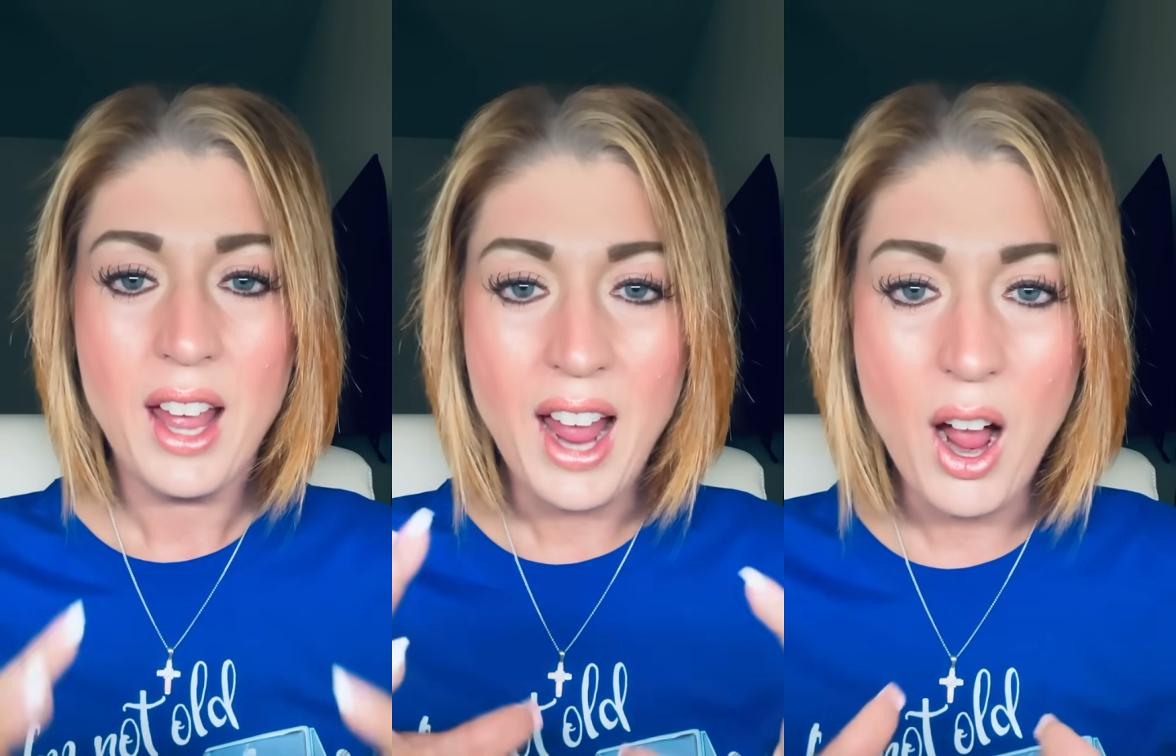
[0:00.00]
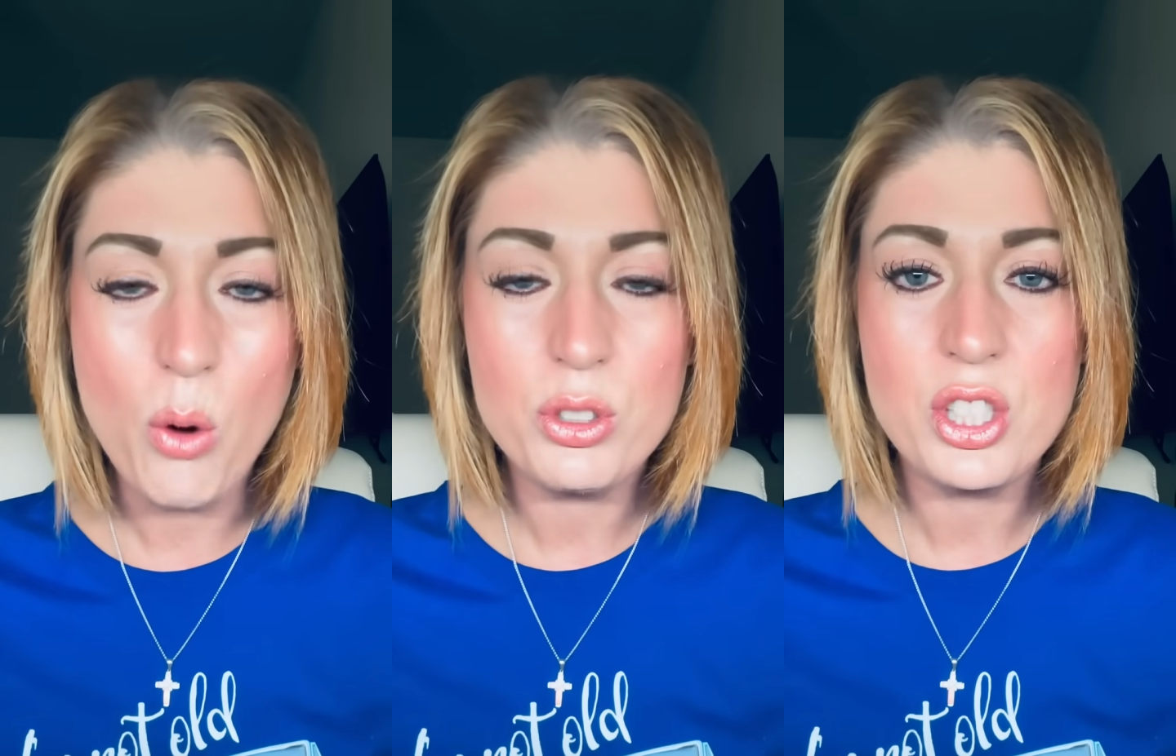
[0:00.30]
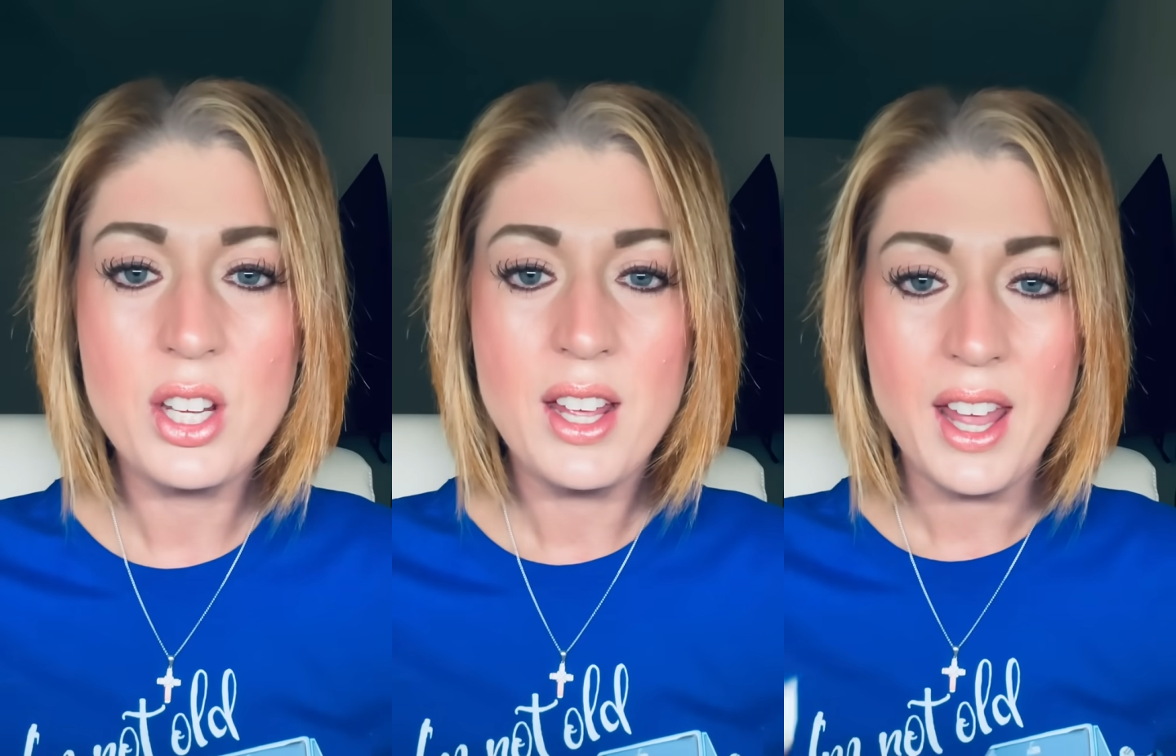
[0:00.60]
out
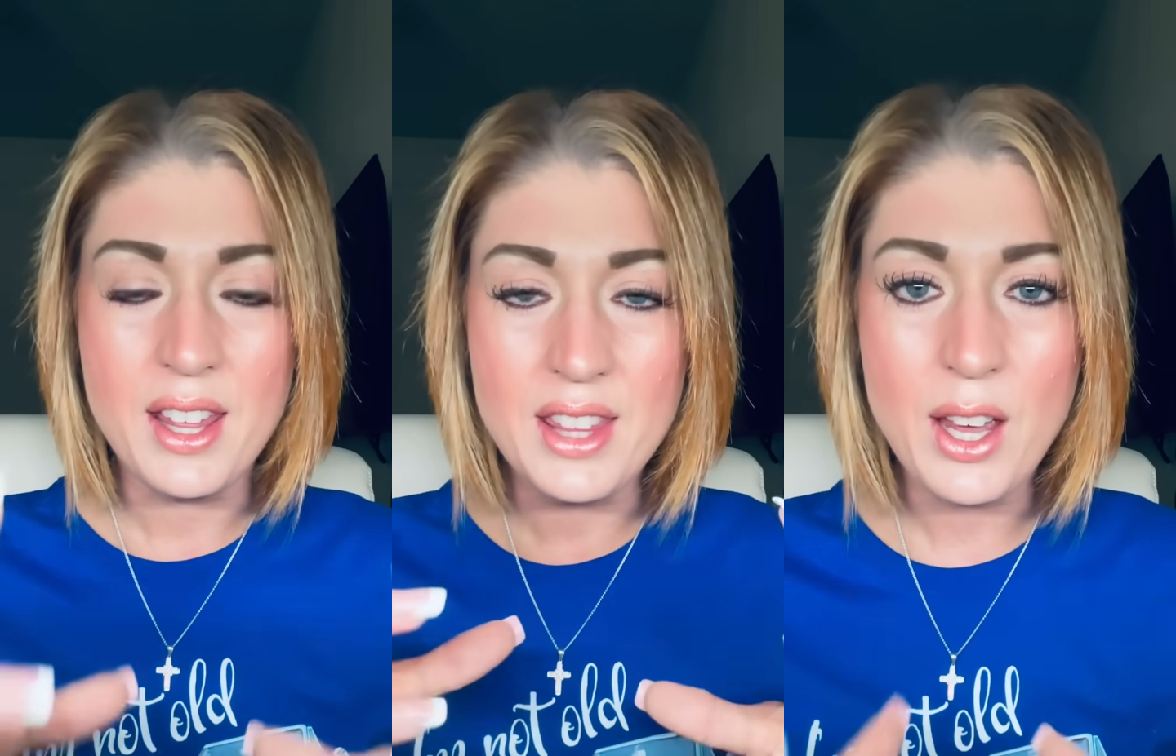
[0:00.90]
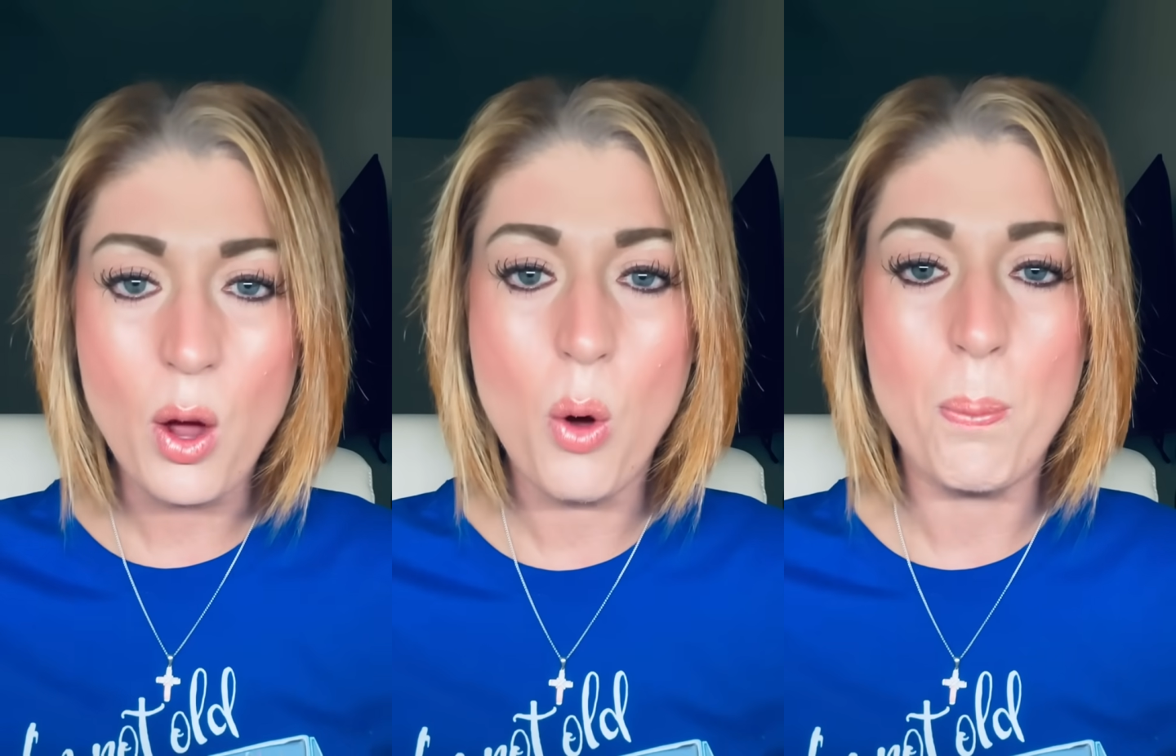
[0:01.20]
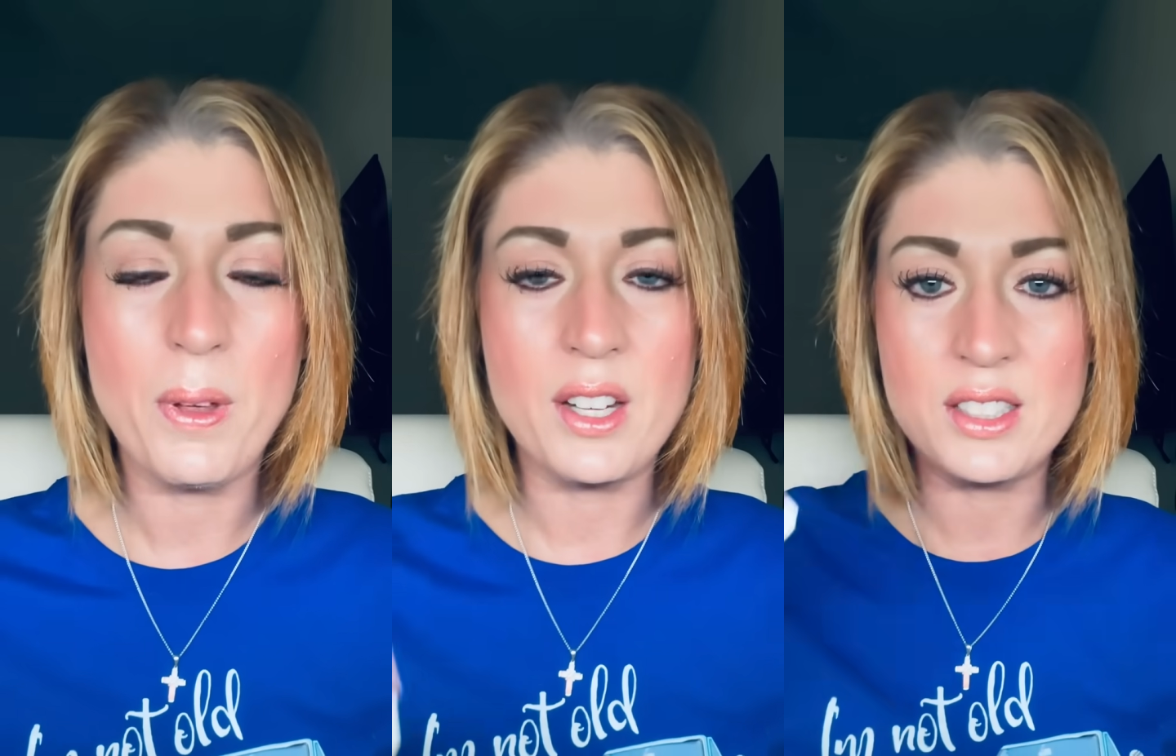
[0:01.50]
in the
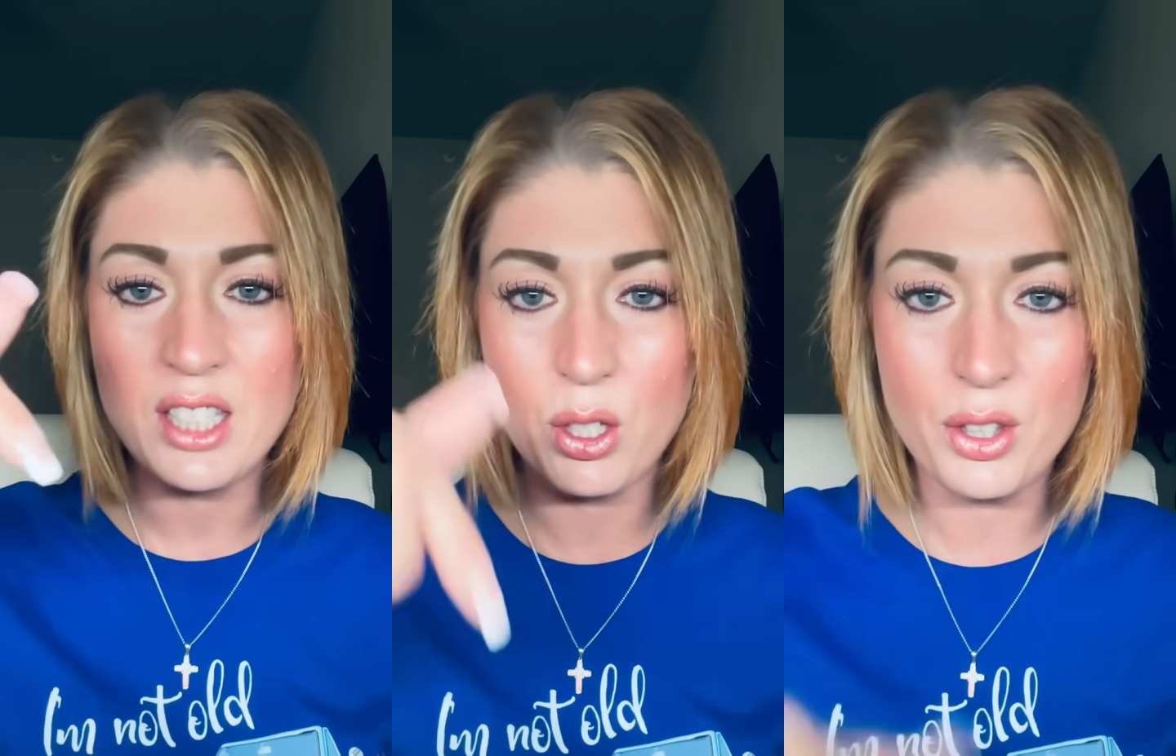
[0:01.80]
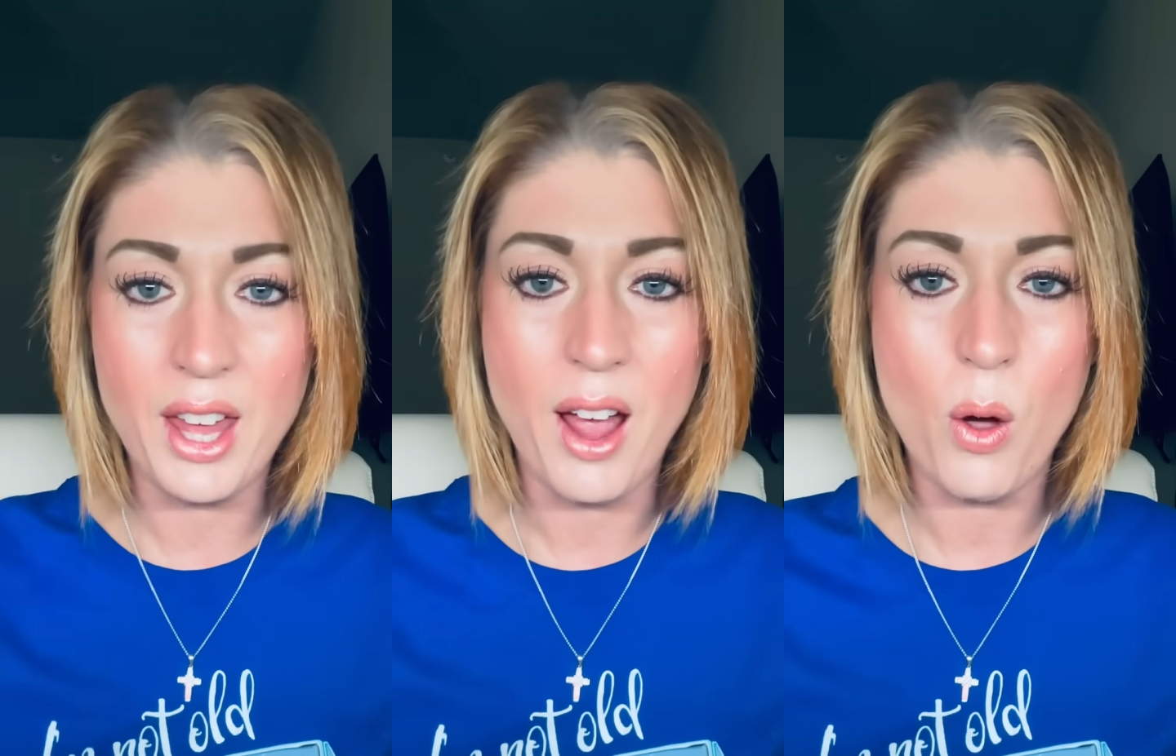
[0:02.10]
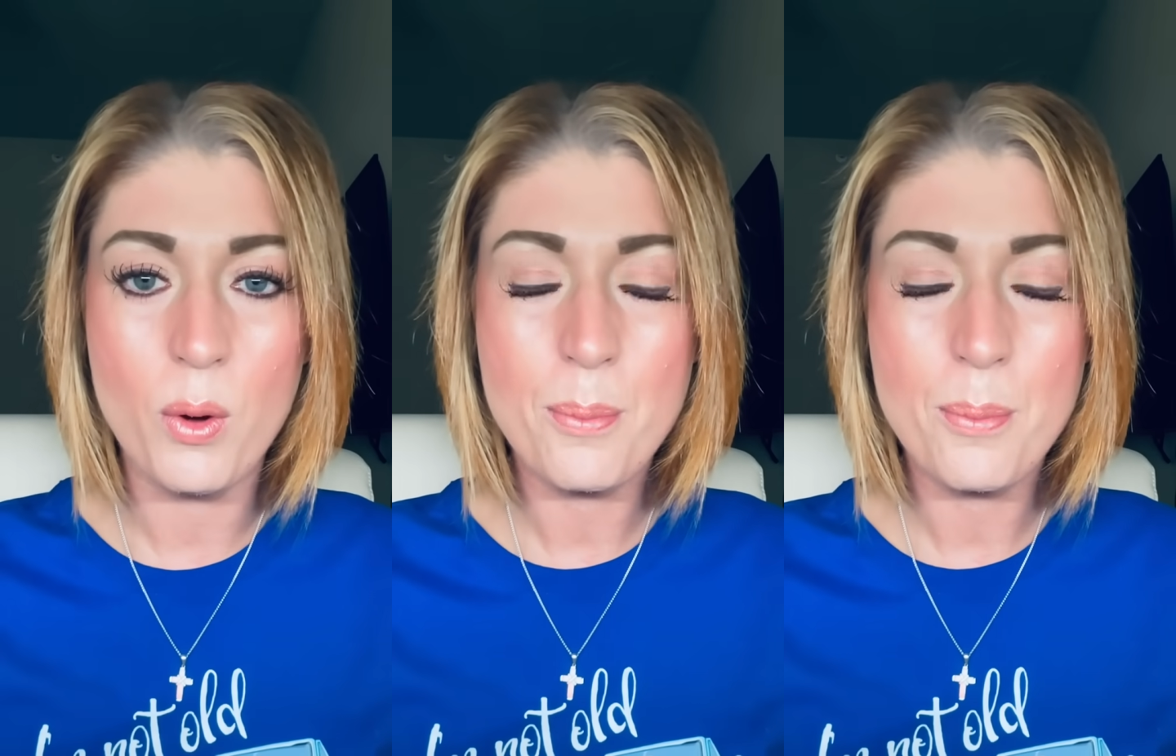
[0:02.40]
open until now.